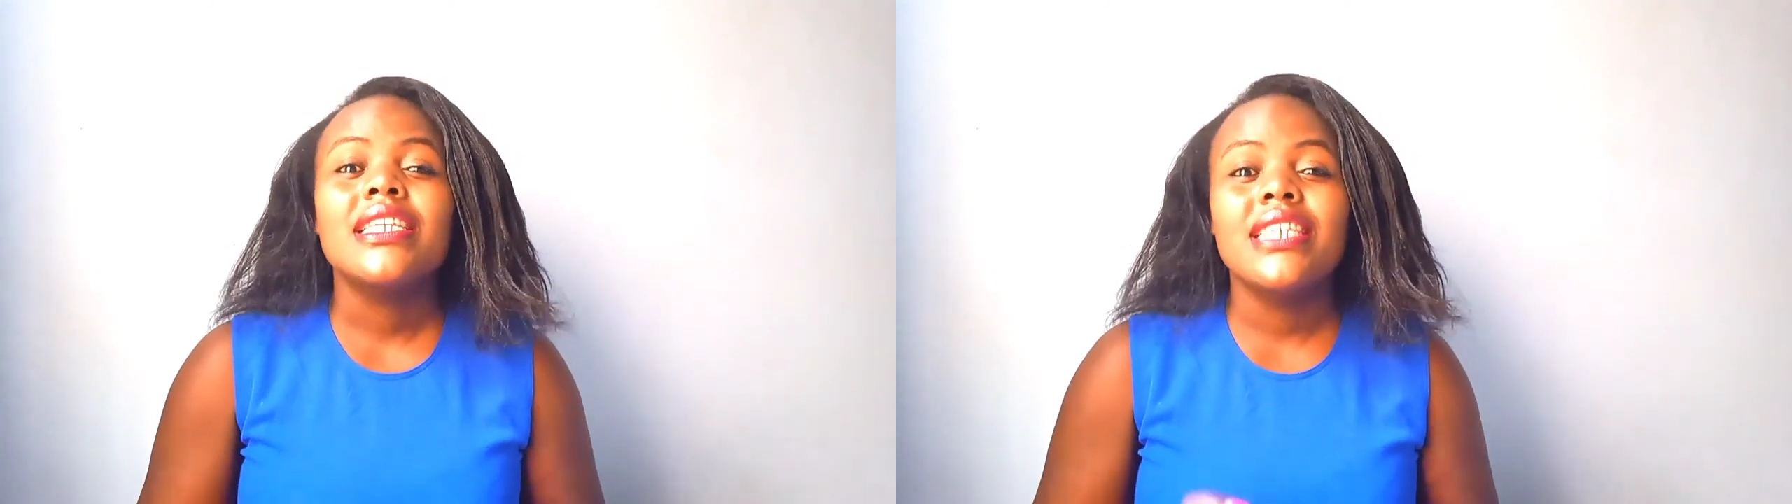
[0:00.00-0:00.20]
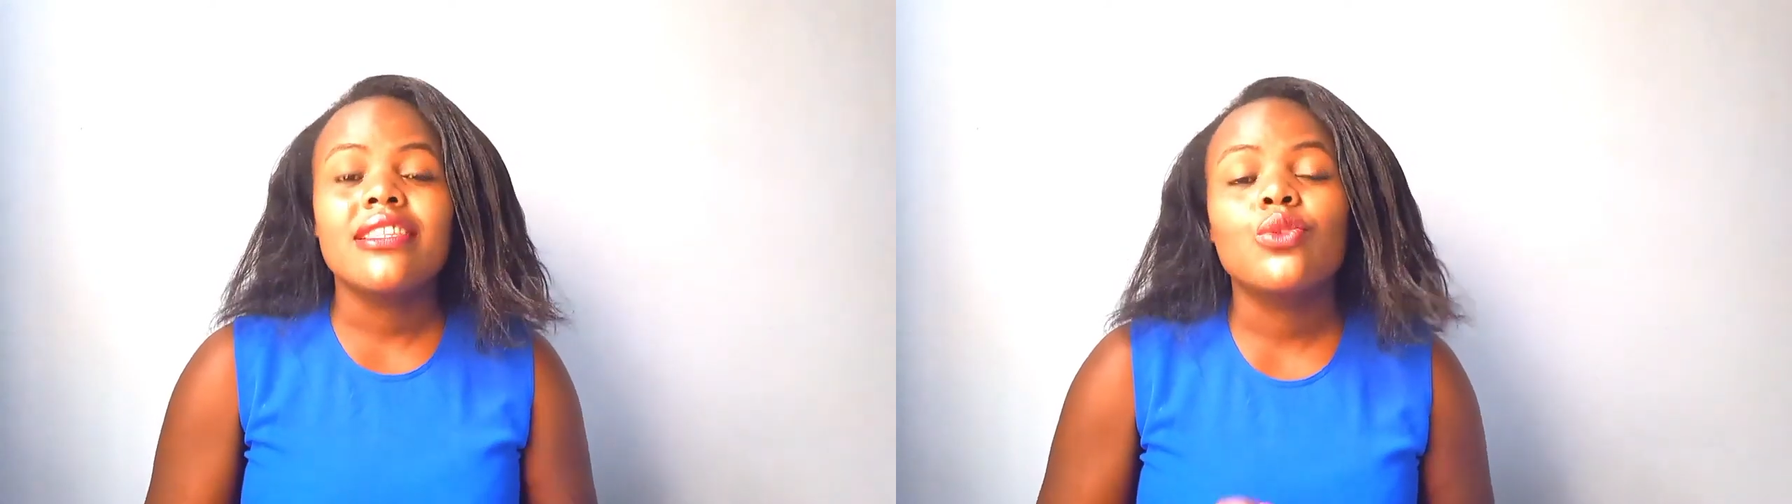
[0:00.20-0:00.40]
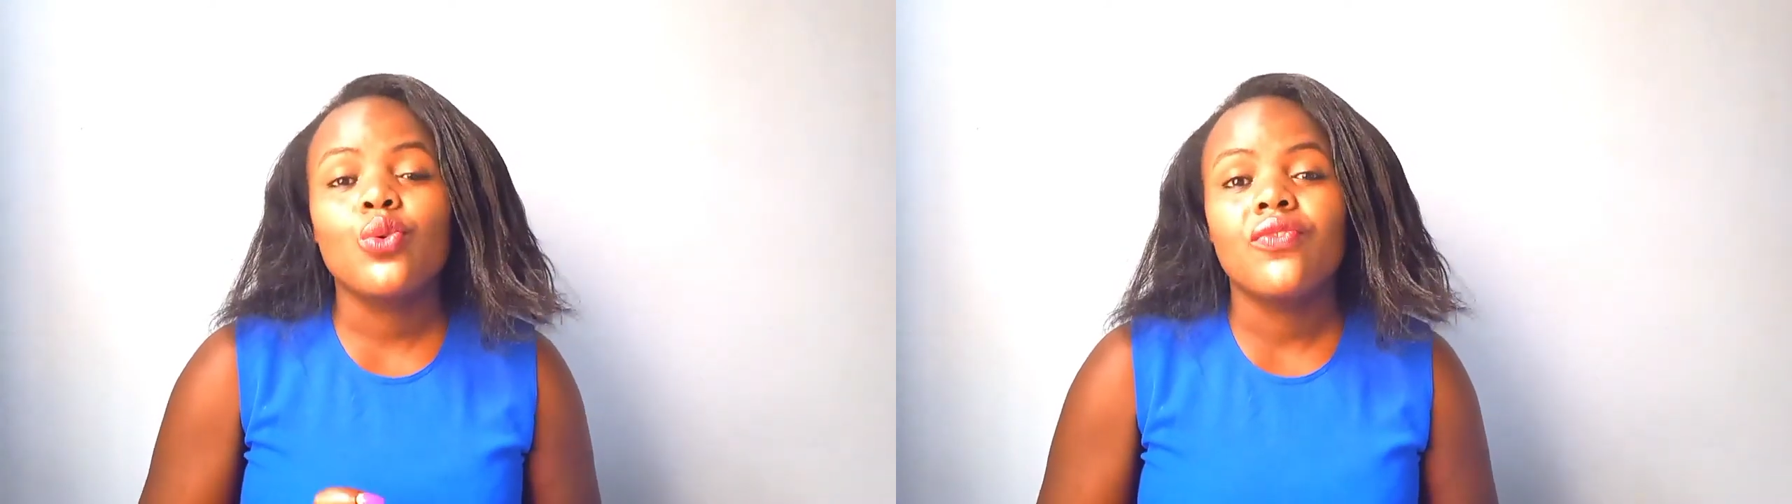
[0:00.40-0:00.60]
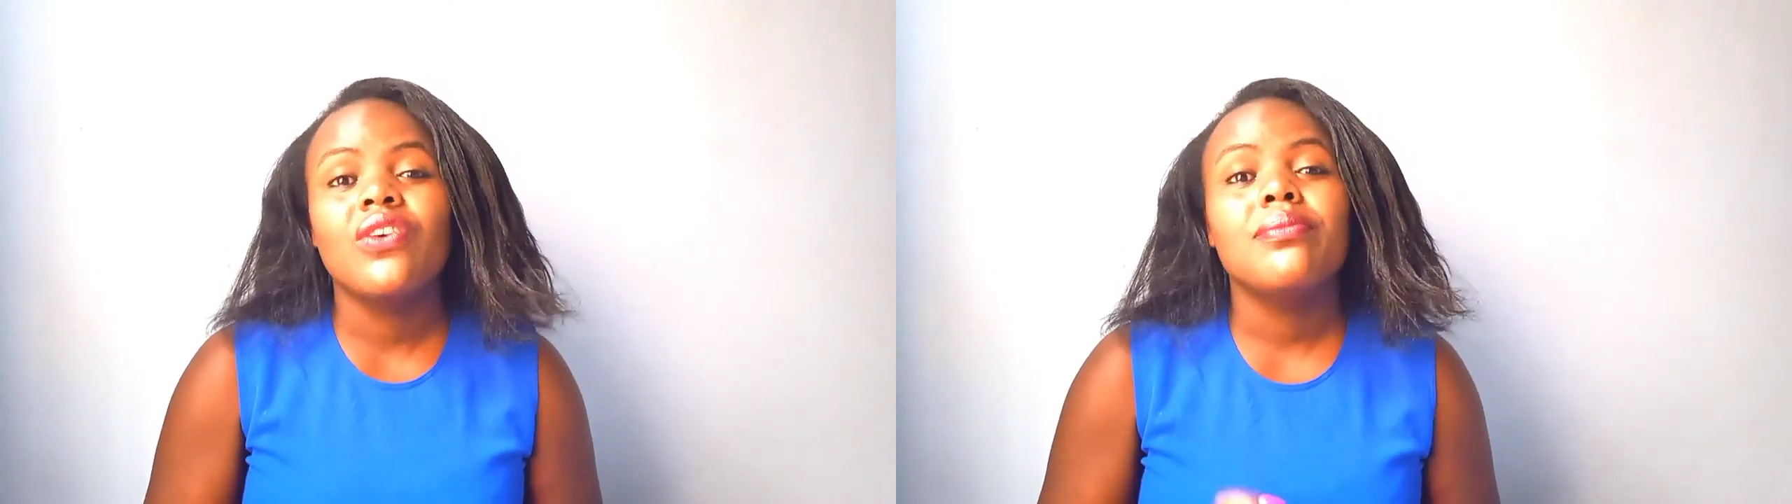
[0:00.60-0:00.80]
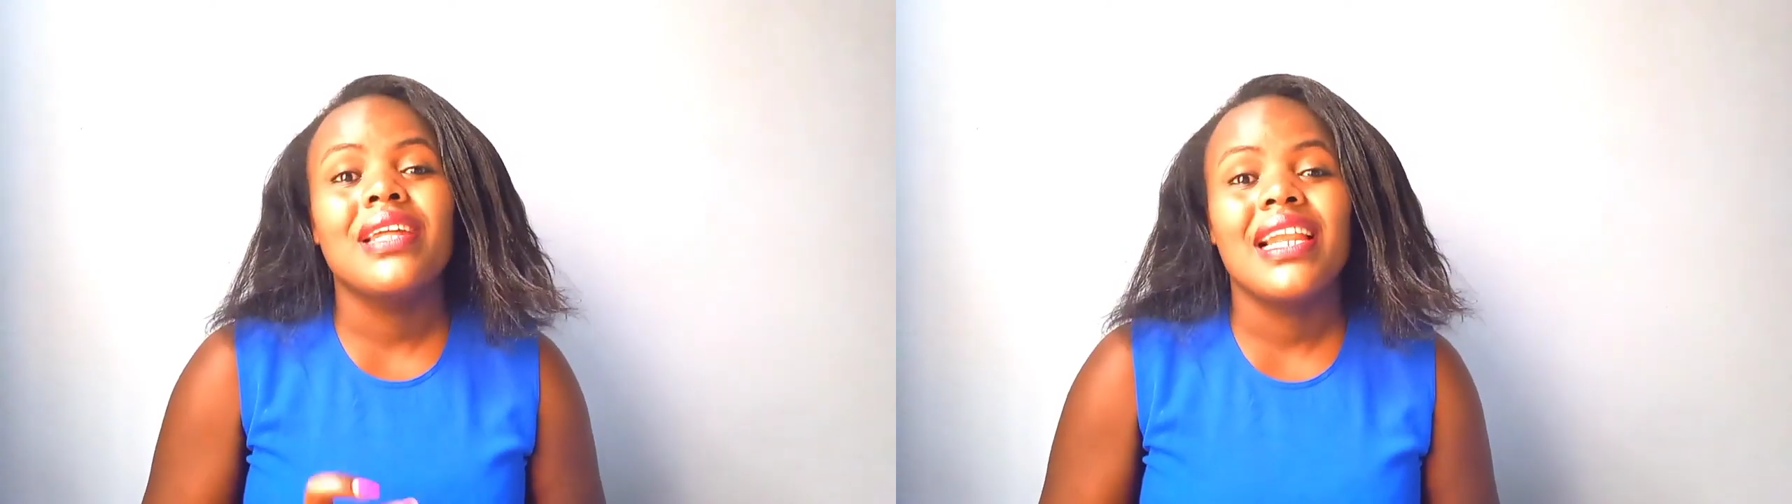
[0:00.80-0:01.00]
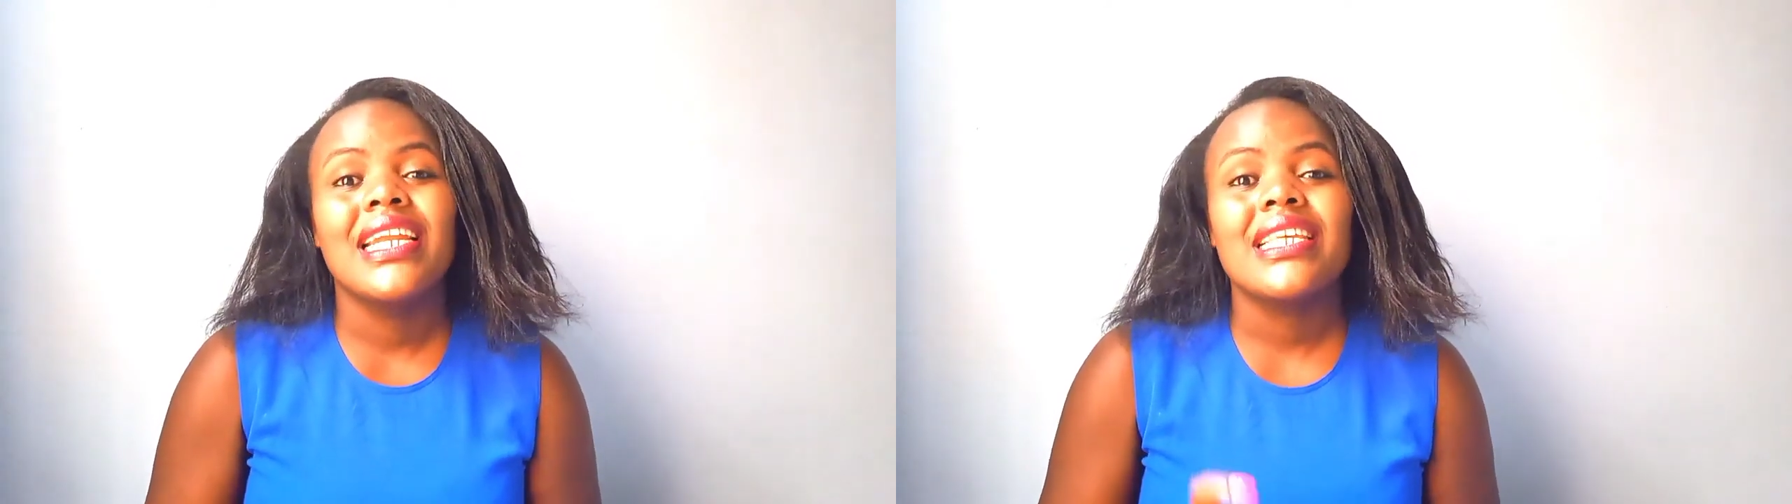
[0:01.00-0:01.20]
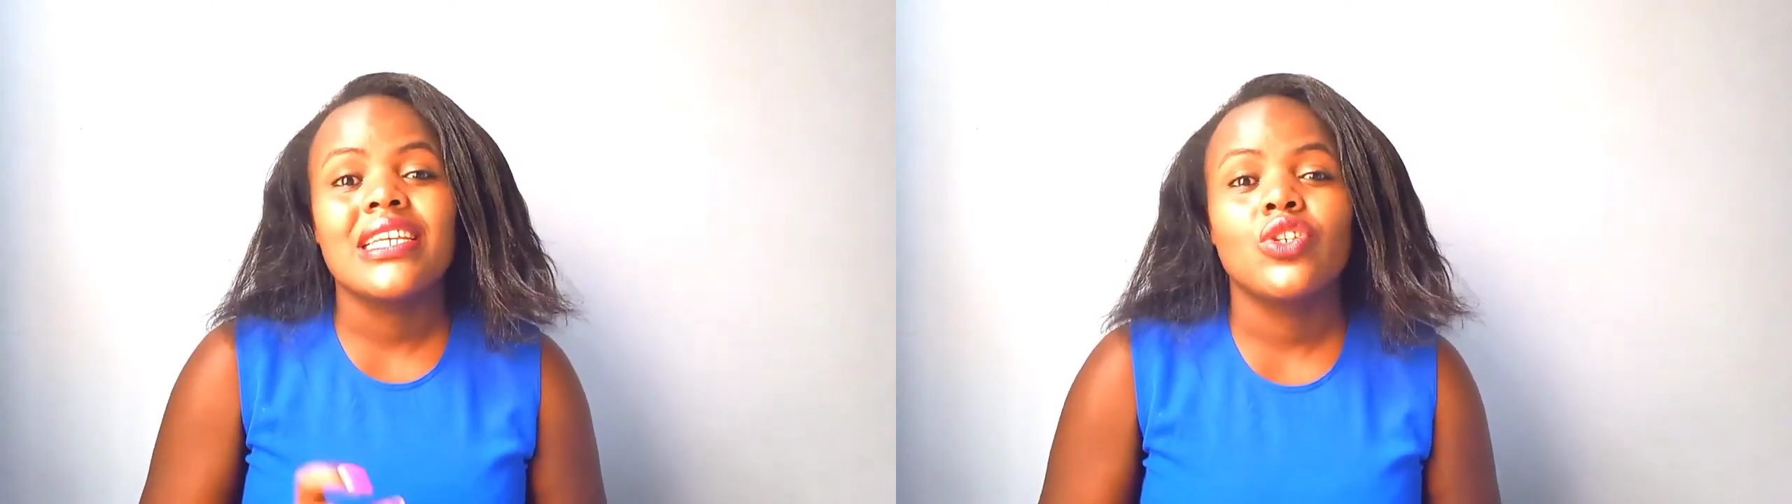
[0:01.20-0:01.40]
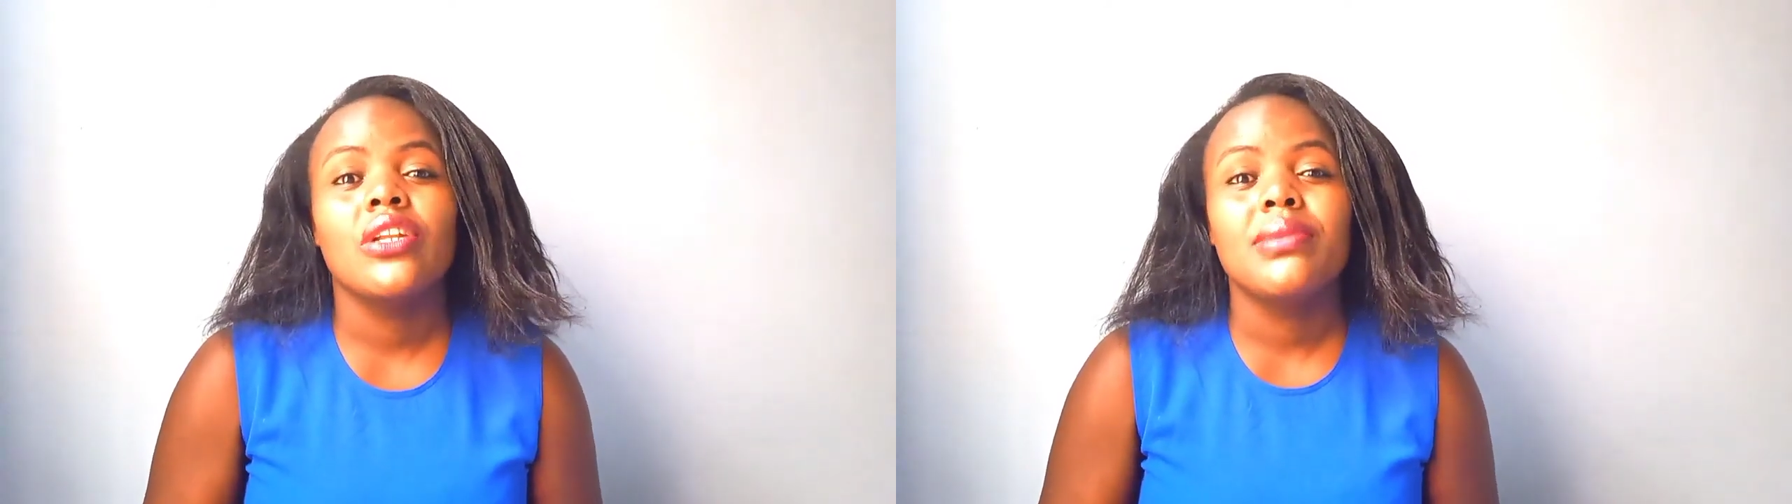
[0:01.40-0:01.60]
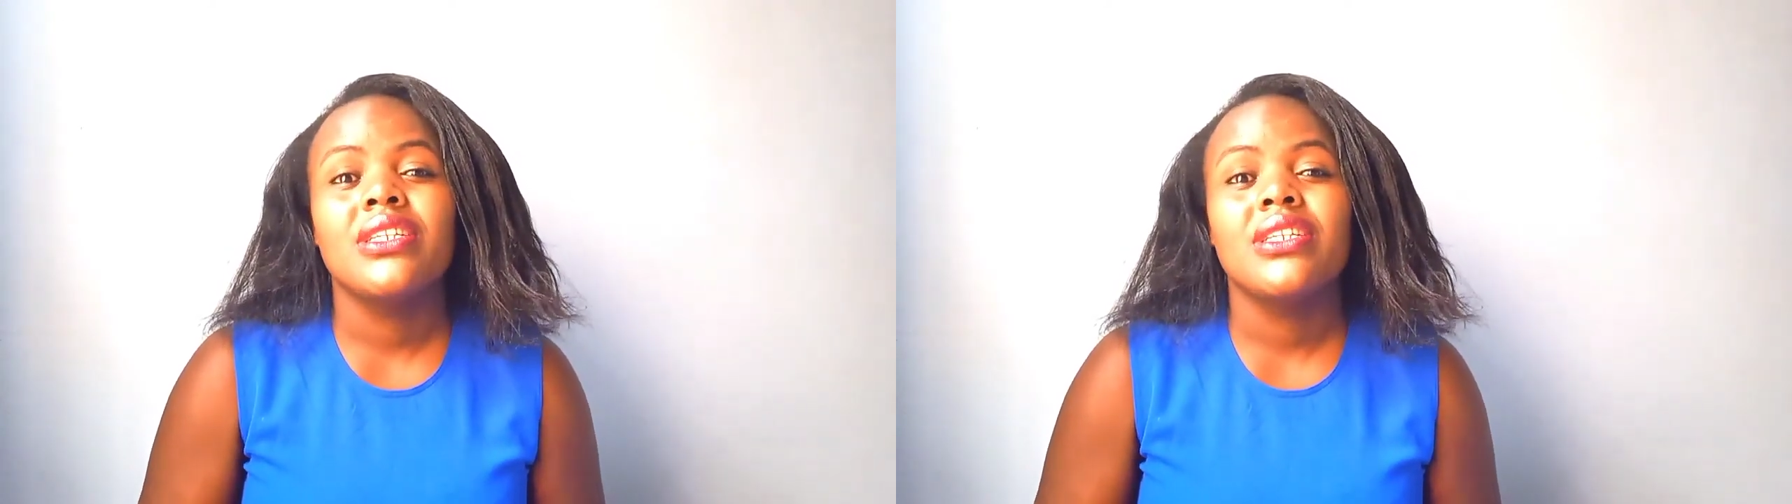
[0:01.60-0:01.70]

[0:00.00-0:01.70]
just to confirm the land has actually